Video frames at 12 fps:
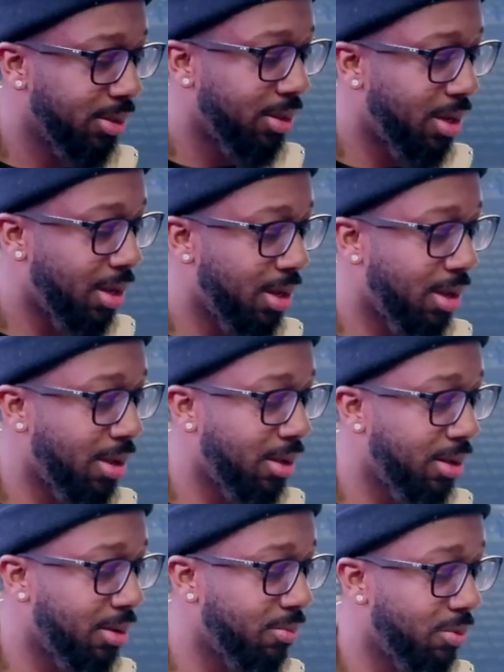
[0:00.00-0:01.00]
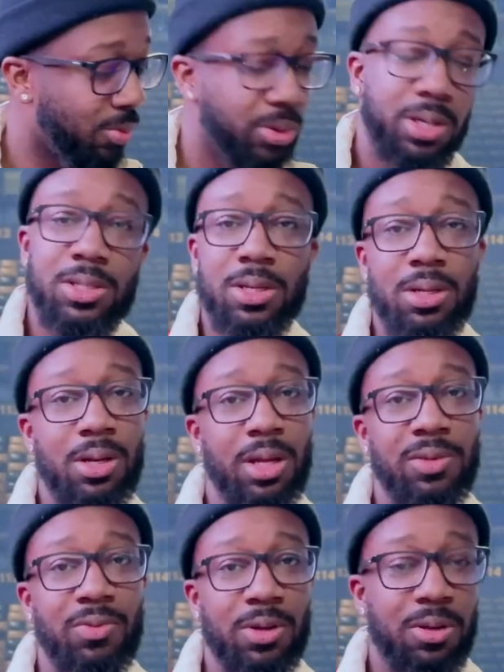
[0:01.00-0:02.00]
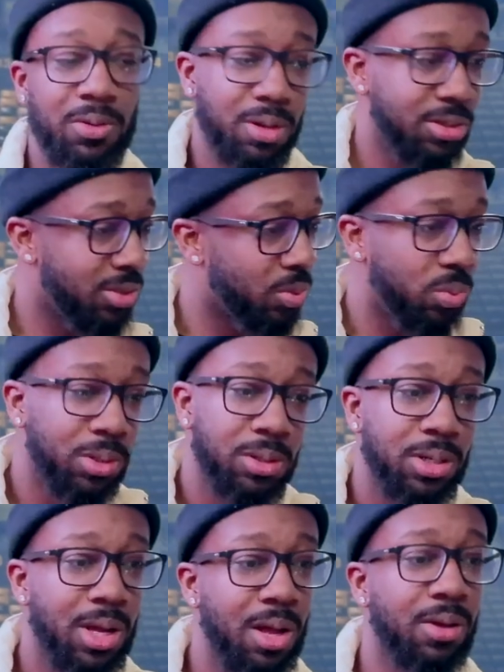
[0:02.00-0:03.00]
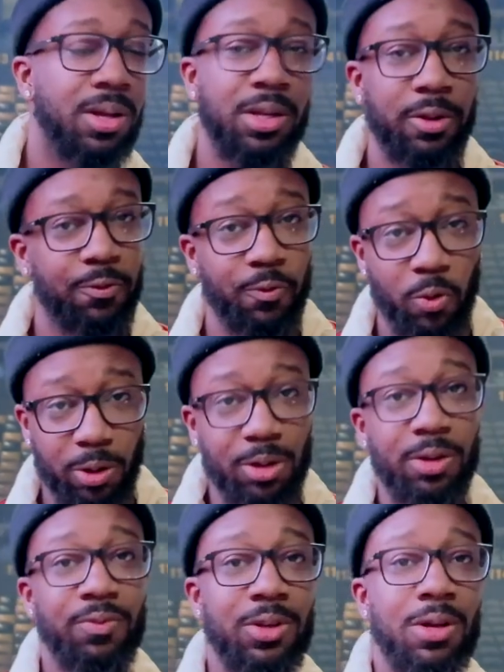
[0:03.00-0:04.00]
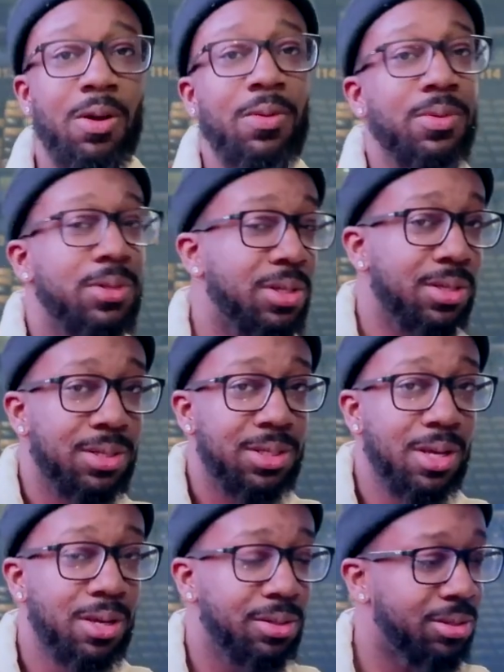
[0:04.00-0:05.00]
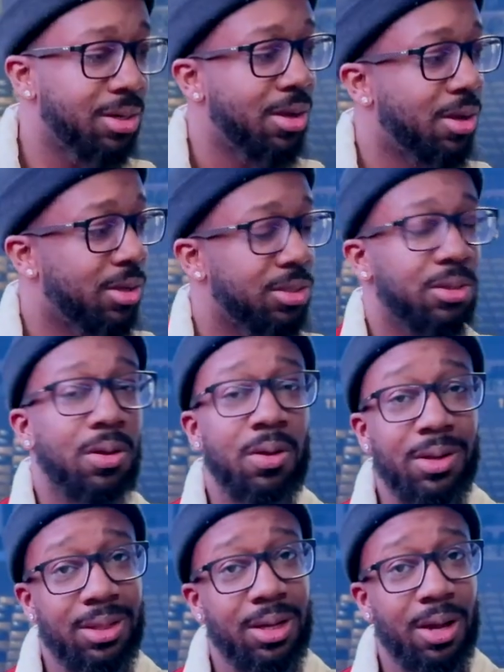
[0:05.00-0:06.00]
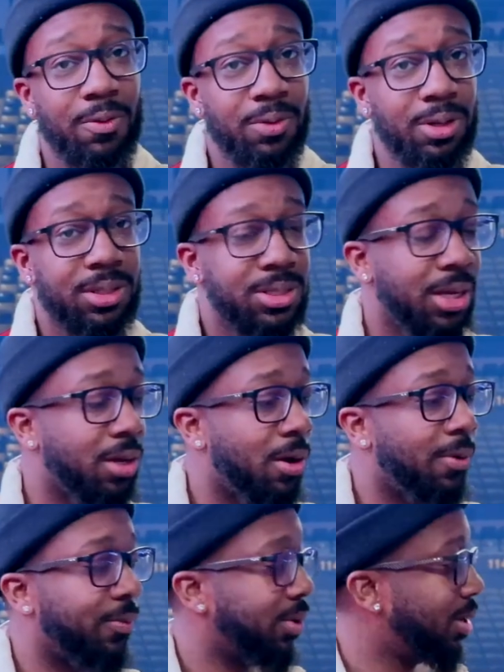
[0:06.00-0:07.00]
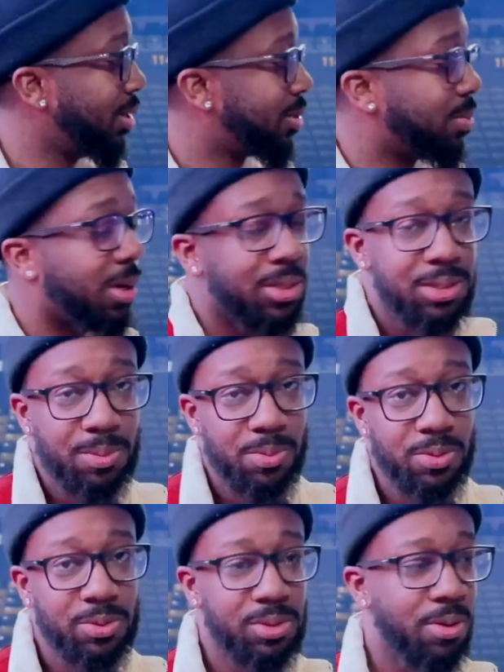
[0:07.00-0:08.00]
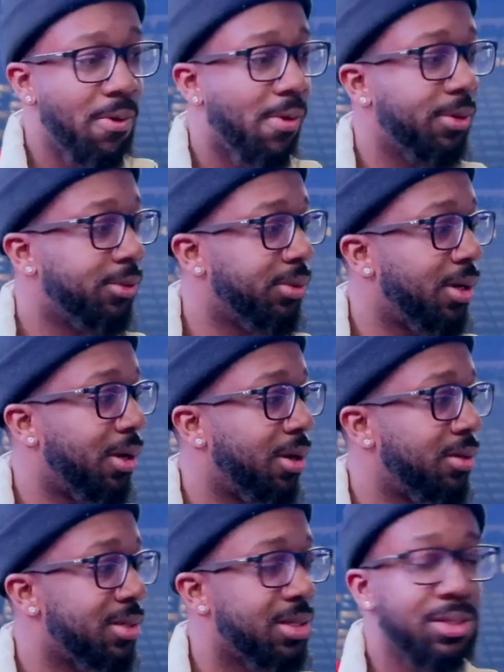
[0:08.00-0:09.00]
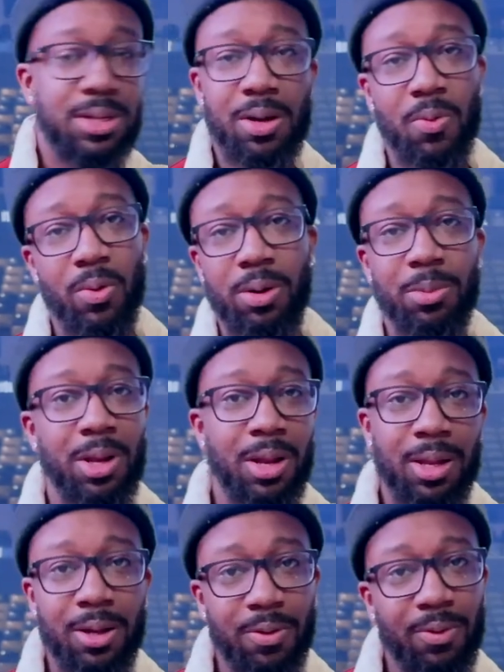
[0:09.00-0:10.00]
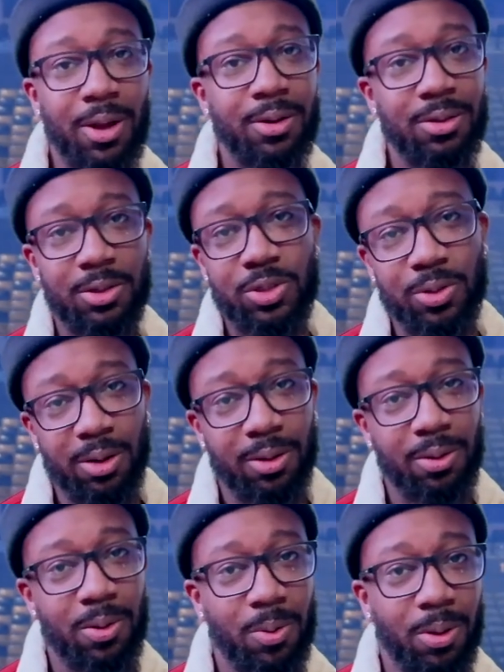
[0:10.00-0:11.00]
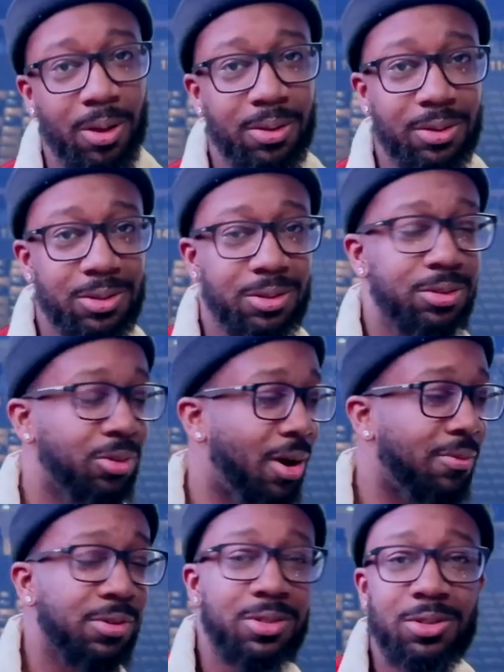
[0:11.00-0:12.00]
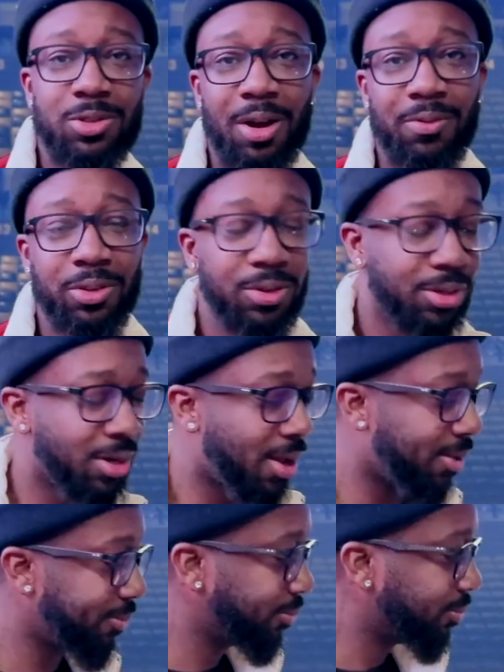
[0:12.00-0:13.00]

And when we get to the next venue, they just wheel it out and they forklift it onto the stage. So the only thing I really take off is my cymbals, just because they don't want them clanging around in the truck while the driver's driving through the night.